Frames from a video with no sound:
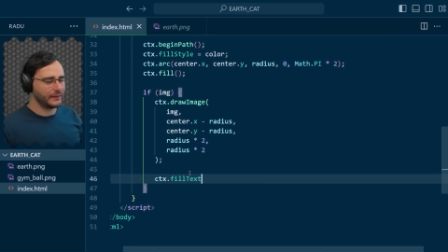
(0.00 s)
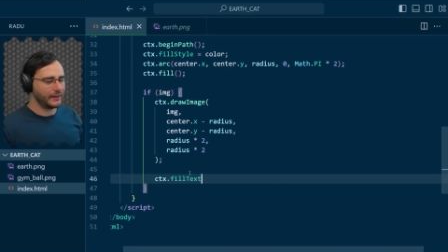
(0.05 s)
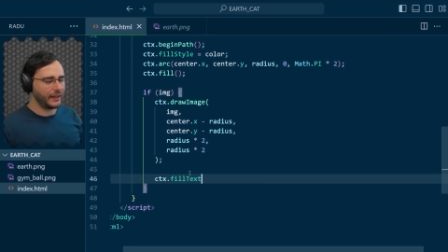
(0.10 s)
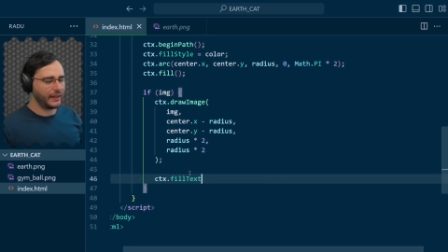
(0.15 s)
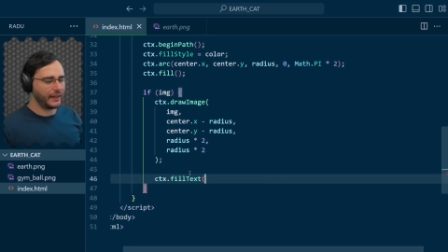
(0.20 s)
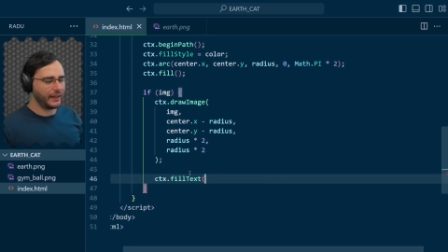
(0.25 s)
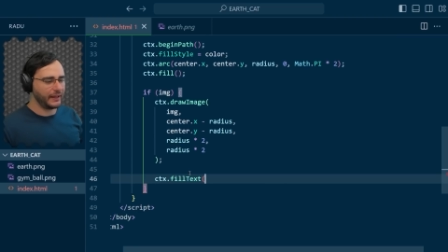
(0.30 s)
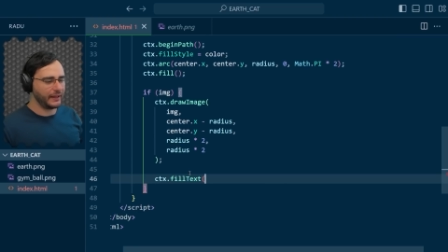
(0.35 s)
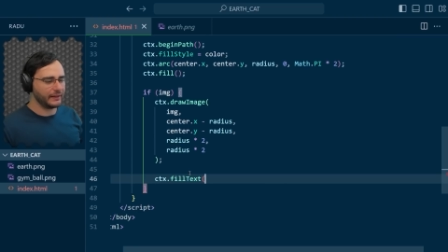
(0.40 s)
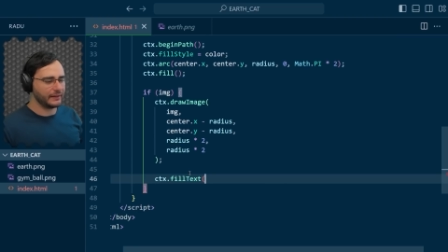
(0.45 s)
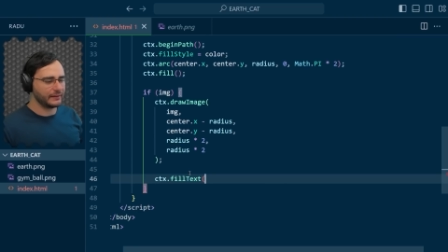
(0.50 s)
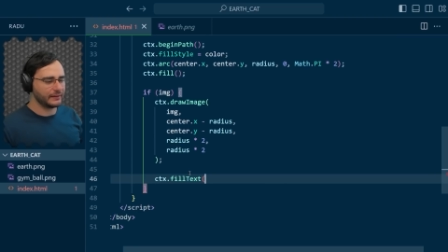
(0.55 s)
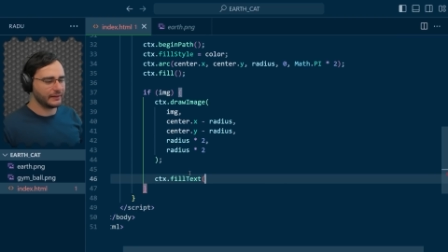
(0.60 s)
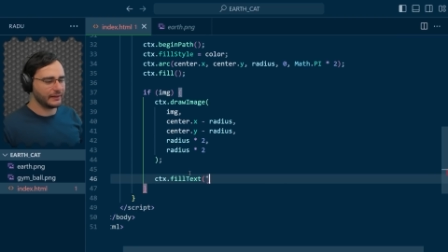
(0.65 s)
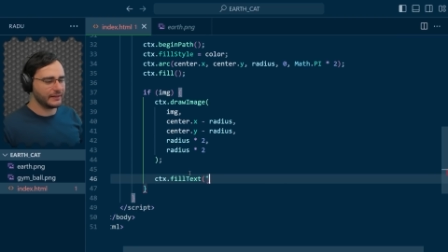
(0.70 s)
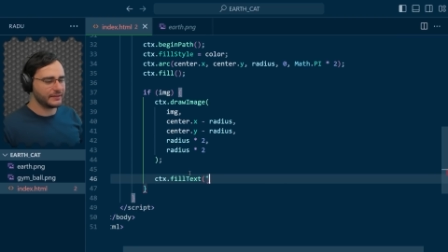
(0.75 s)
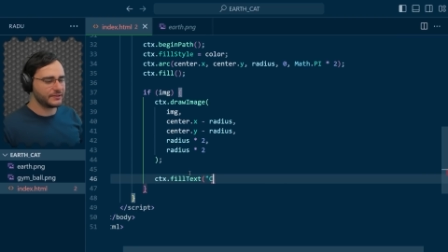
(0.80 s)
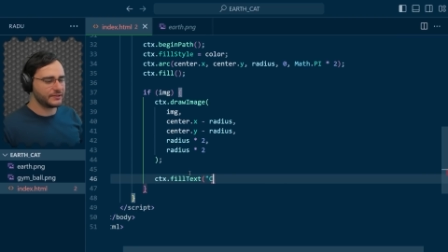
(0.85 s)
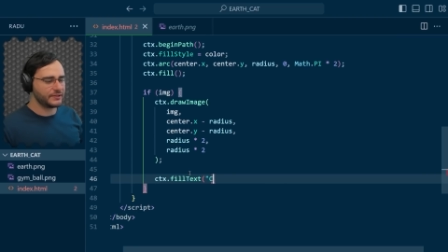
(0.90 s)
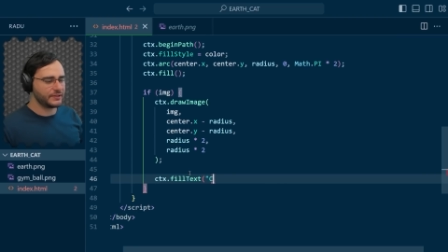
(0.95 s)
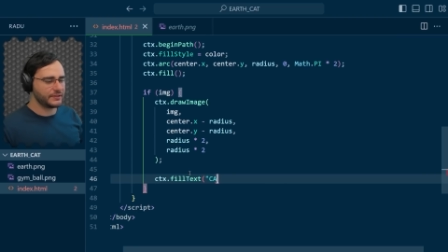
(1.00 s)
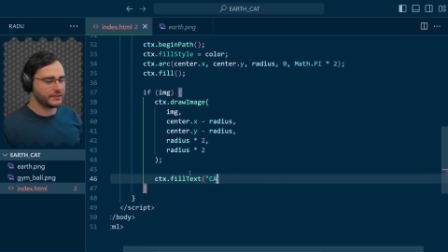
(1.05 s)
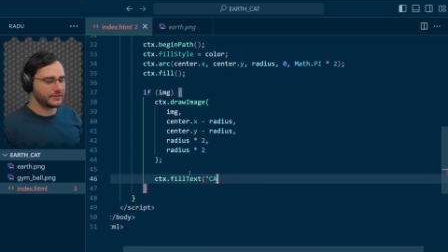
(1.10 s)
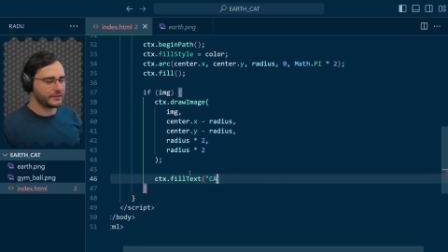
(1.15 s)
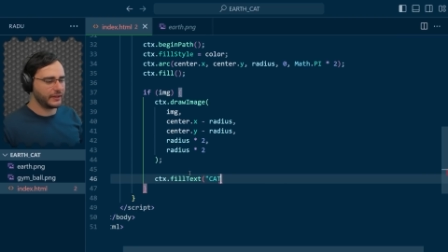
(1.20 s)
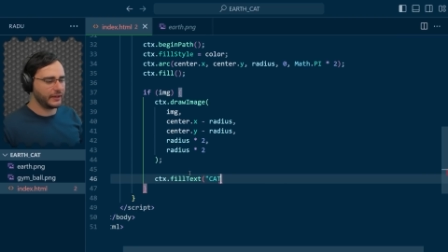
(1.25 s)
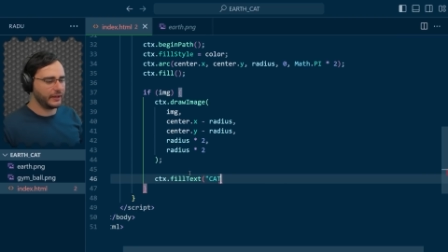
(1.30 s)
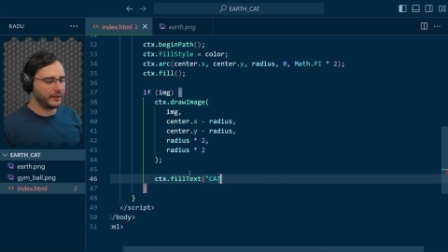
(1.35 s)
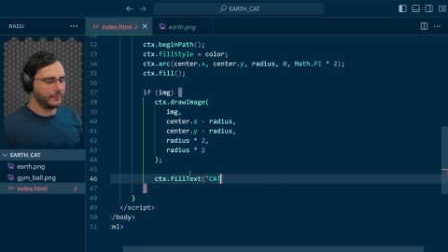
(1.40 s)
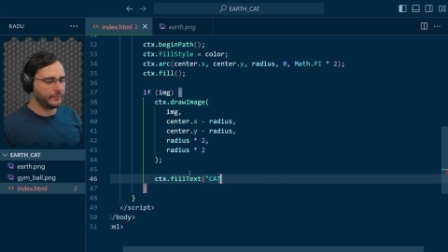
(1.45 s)
And let's just
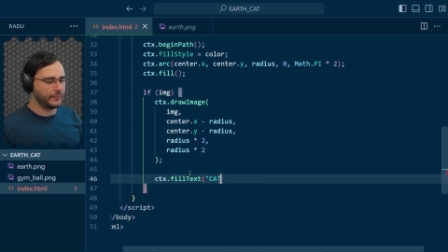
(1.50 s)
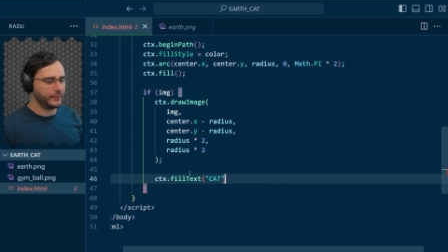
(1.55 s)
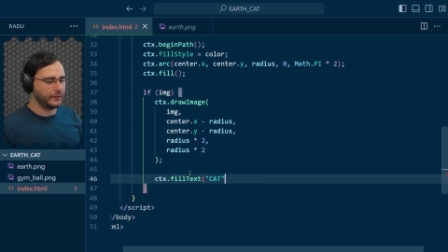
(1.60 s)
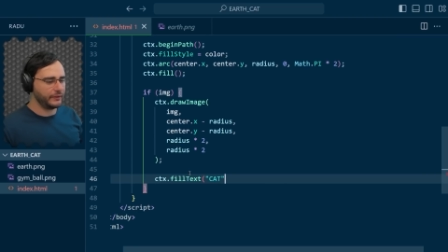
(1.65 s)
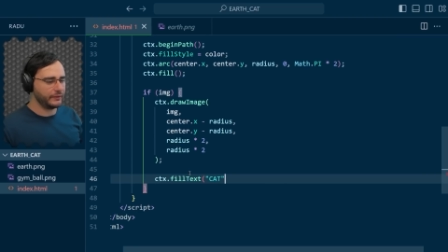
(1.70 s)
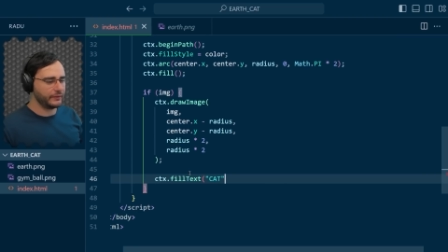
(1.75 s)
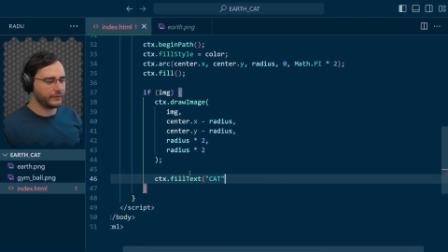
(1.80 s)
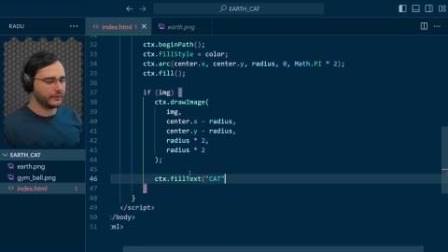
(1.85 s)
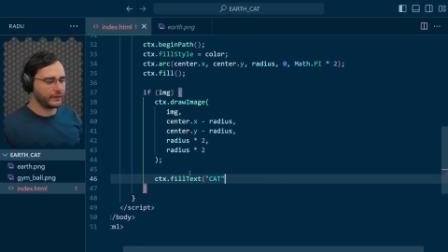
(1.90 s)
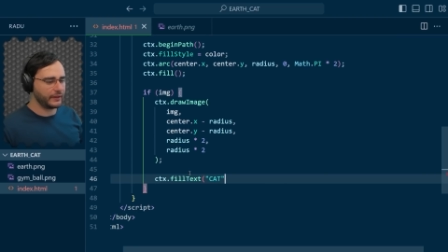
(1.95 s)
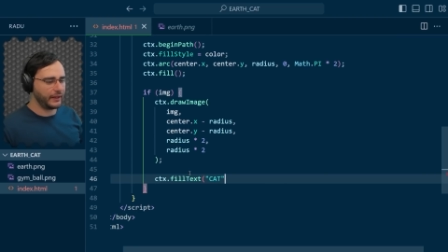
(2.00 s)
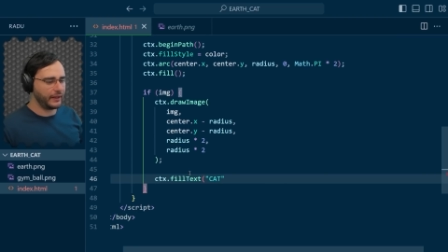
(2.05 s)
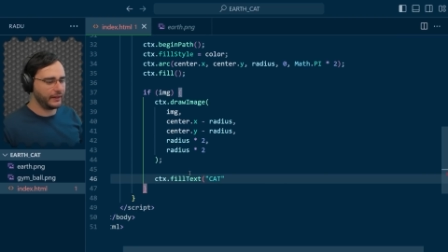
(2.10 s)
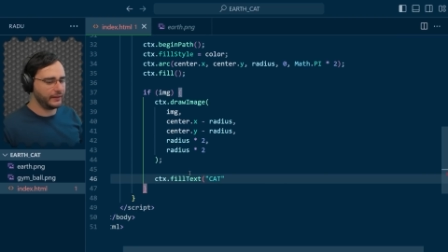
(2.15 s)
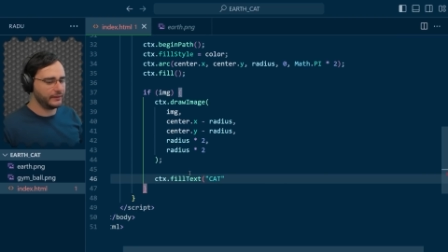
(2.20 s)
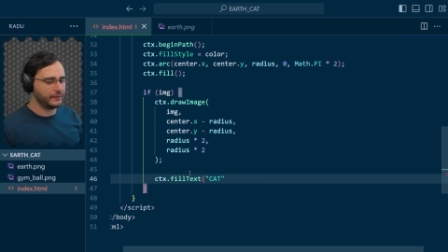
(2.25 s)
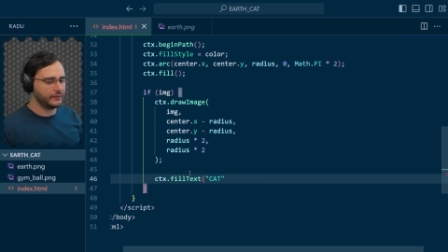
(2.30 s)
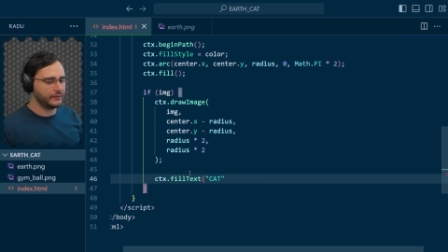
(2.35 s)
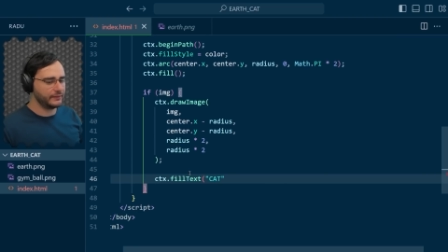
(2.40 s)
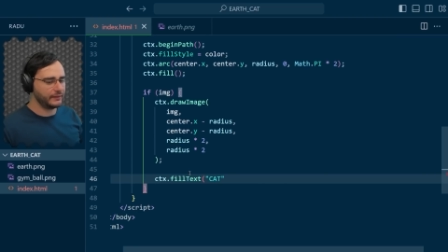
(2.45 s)
type here cat